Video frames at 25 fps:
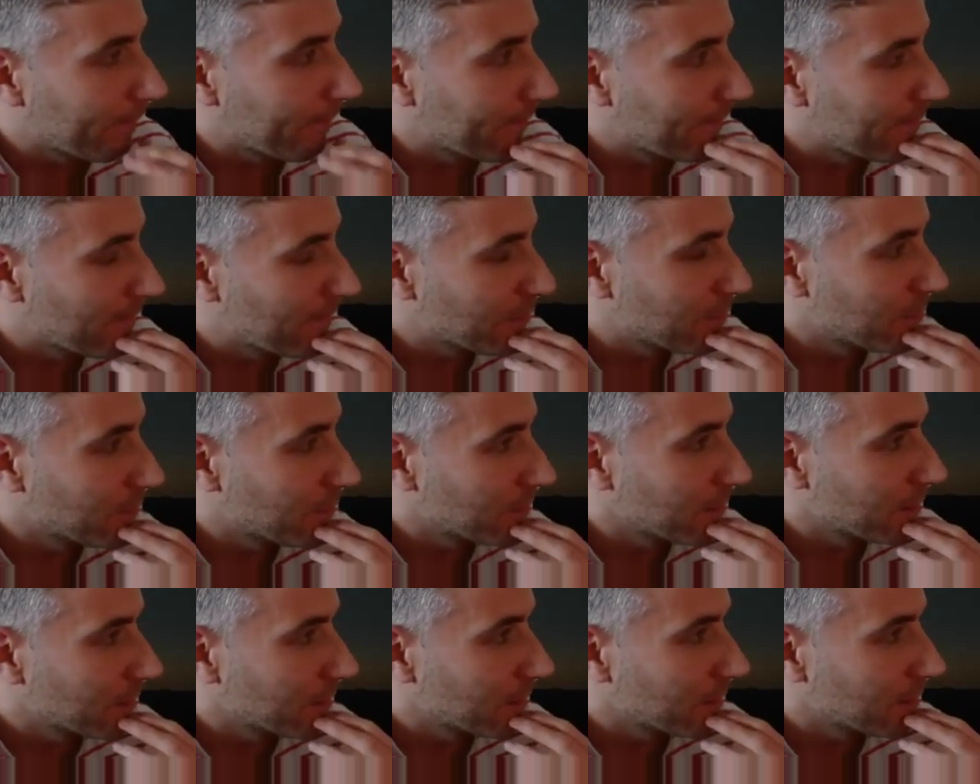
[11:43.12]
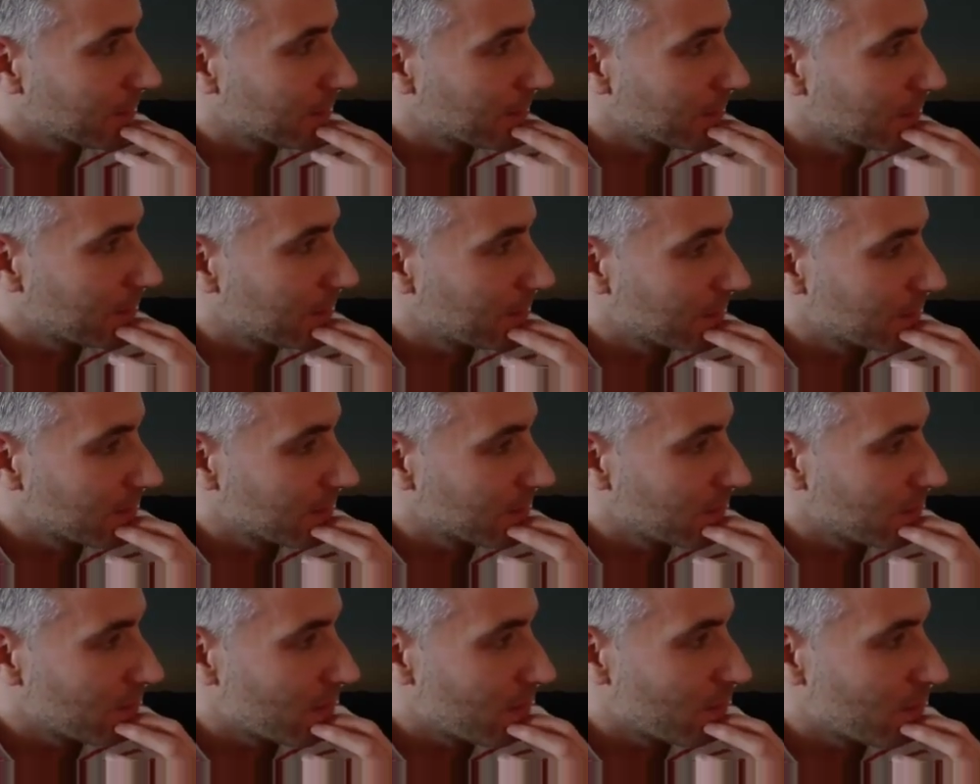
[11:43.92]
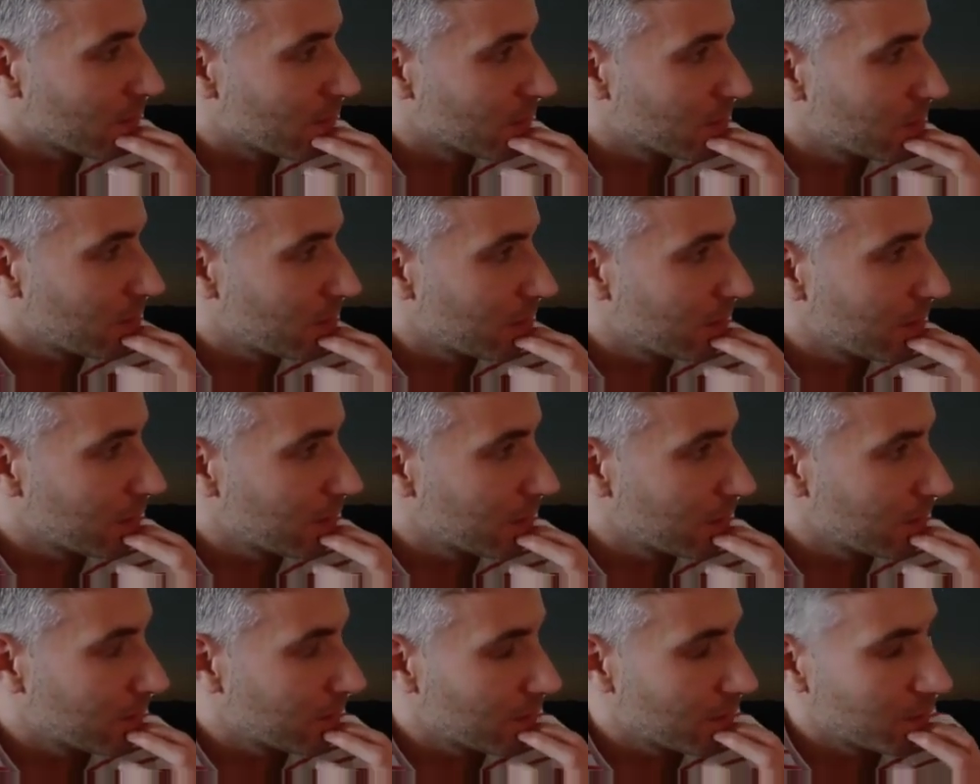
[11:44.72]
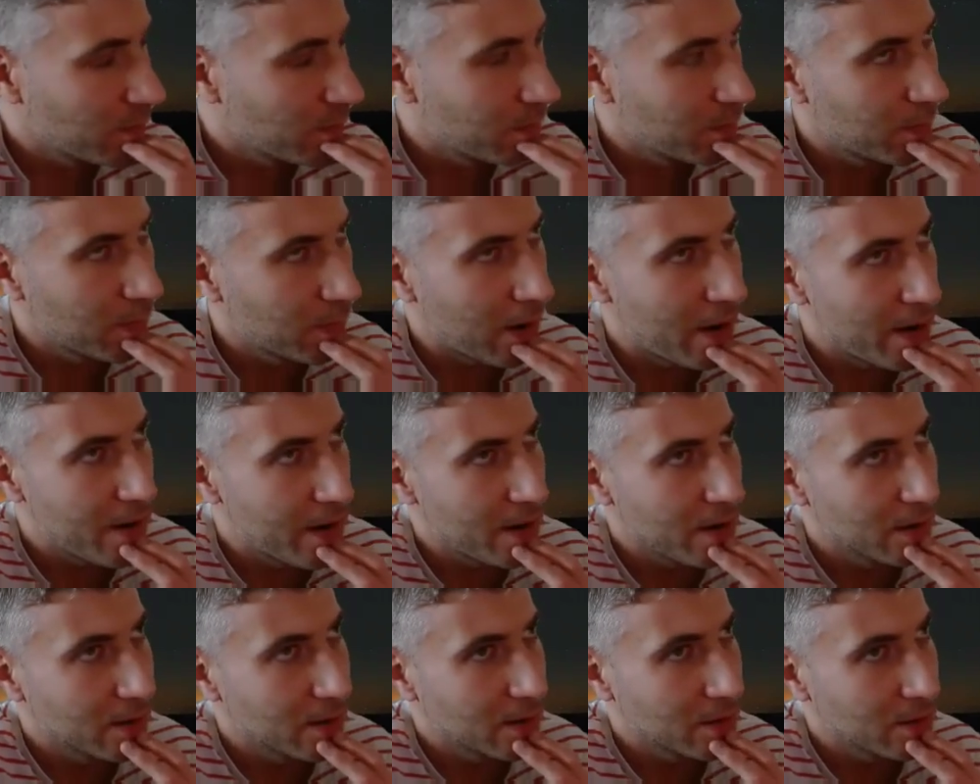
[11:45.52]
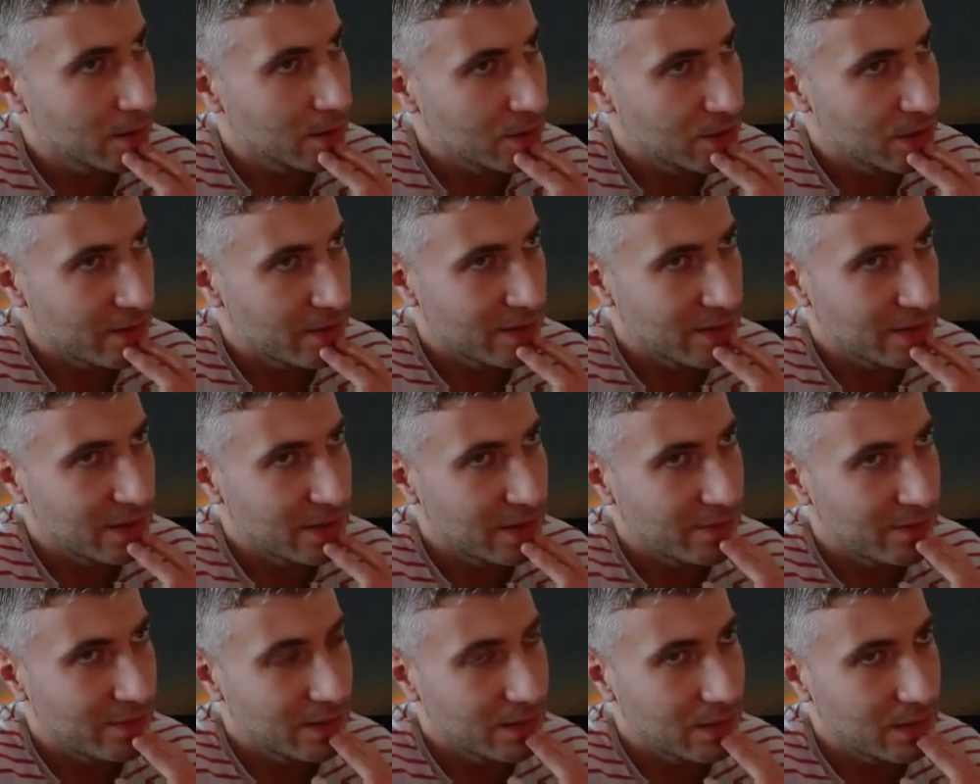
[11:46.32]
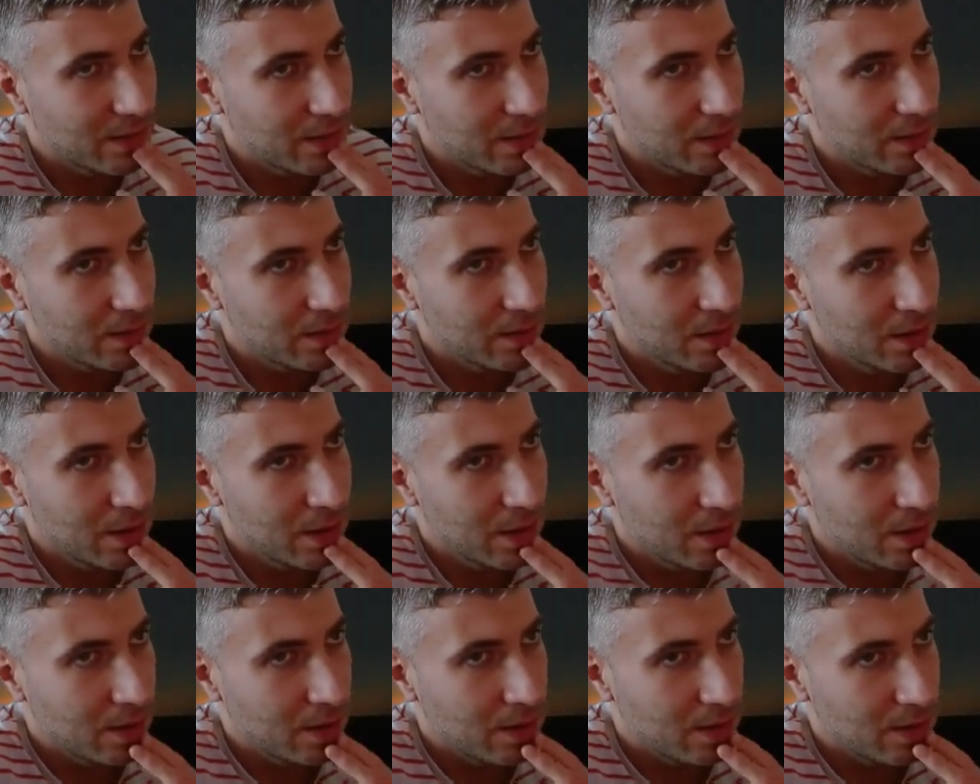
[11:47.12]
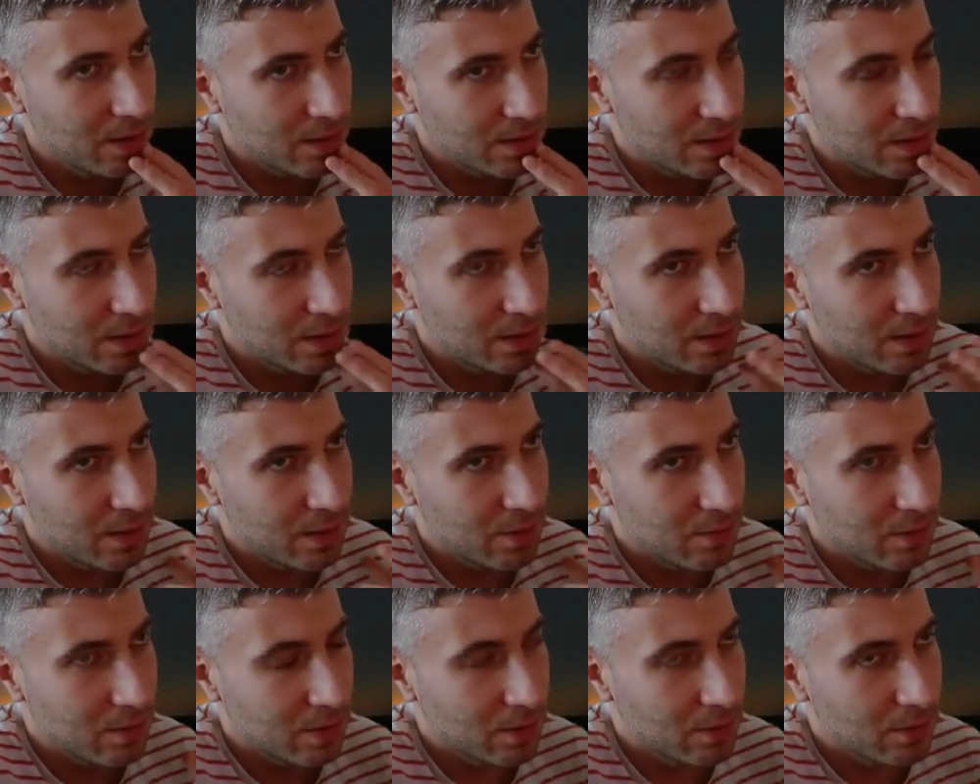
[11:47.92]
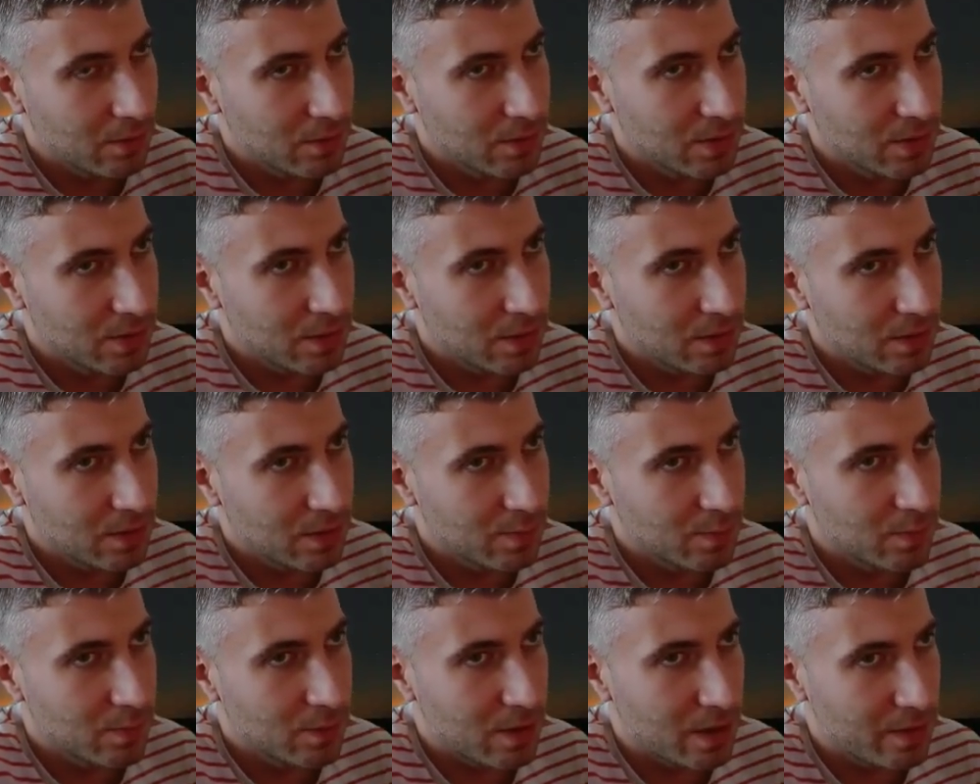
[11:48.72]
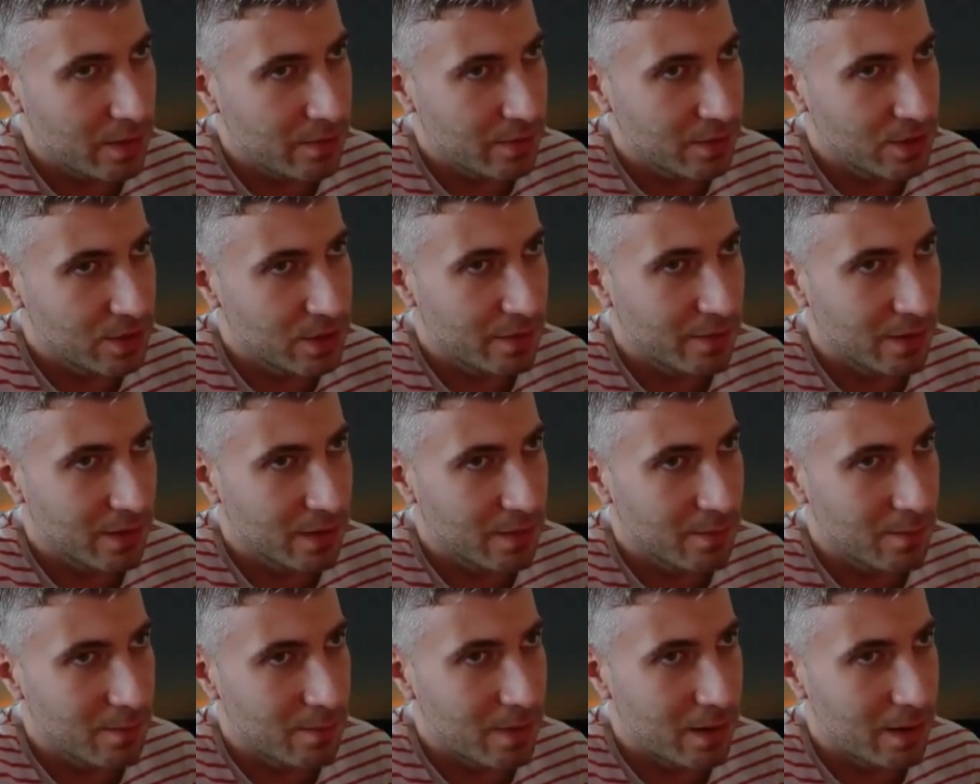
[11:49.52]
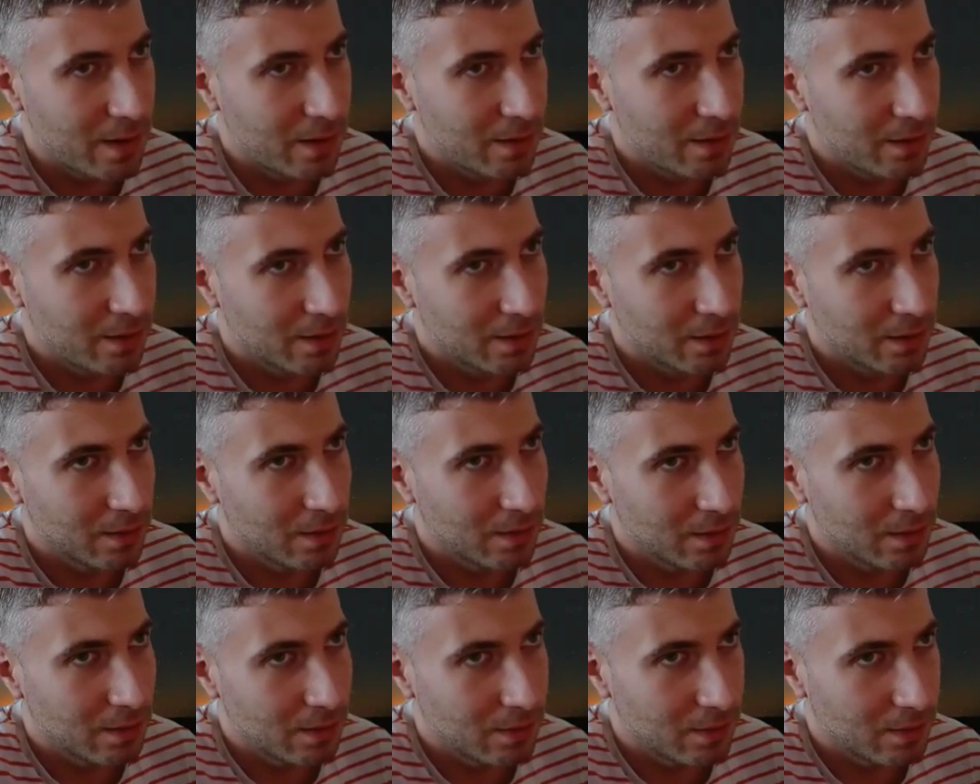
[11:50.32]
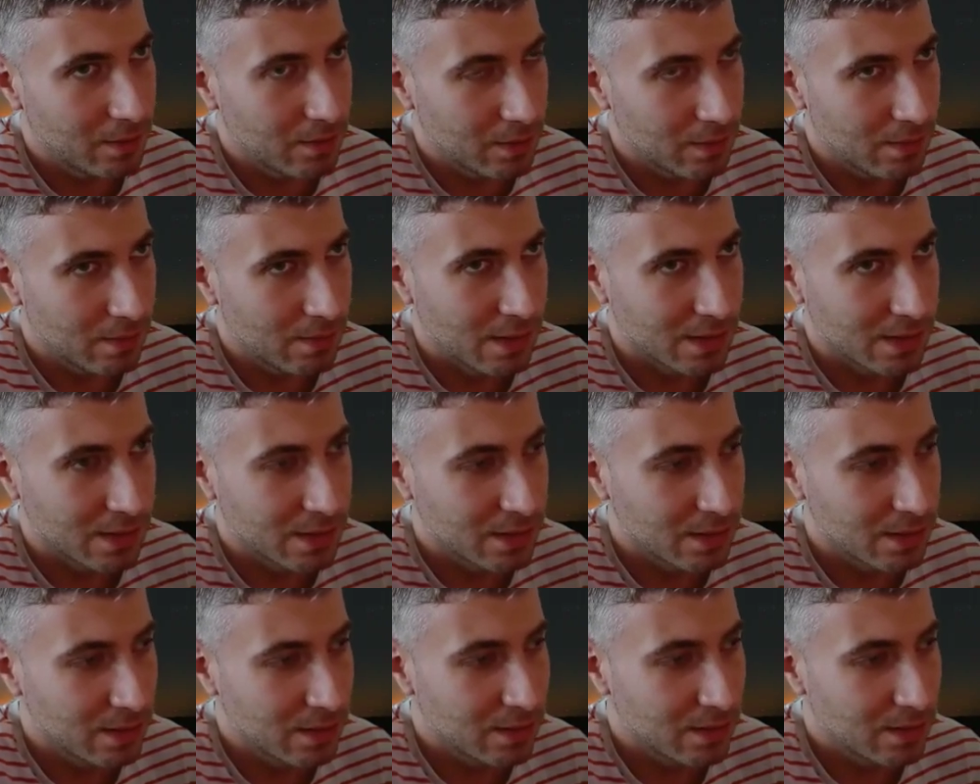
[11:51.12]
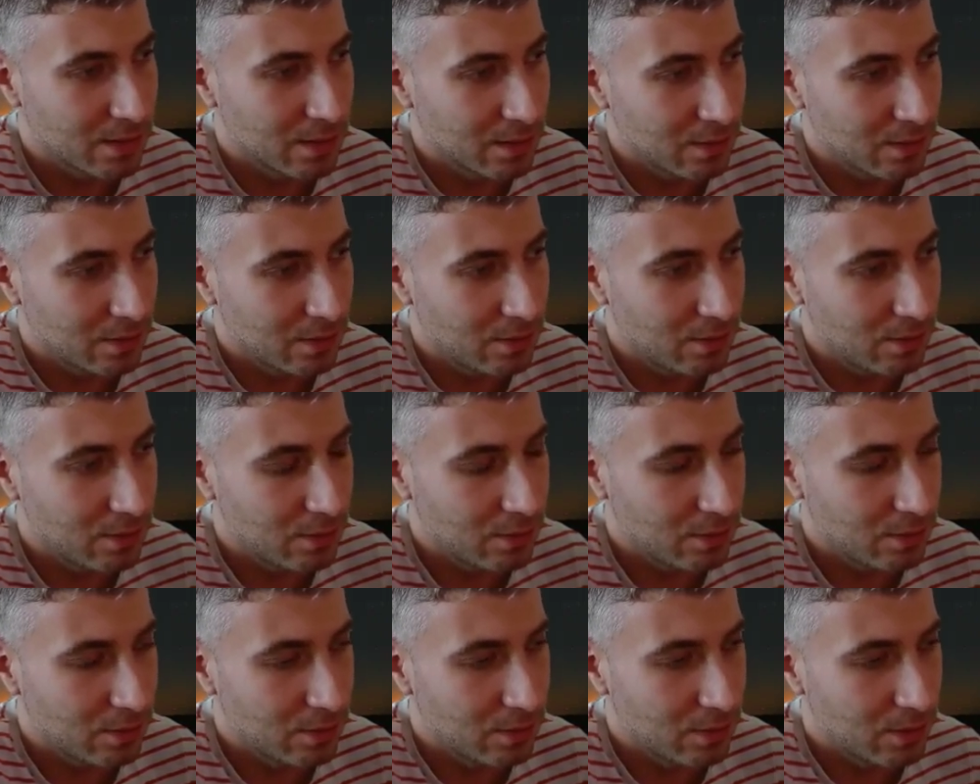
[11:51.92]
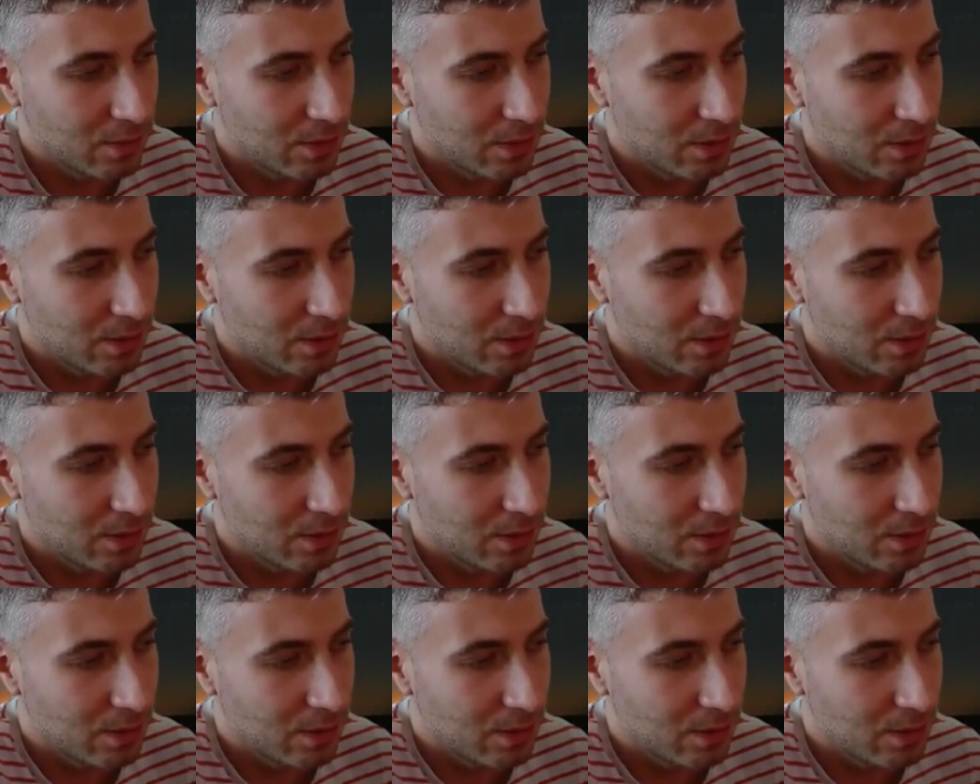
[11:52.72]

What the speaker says: what were Lombok doing prior Java 17 is that they were using this private Java compiler classes to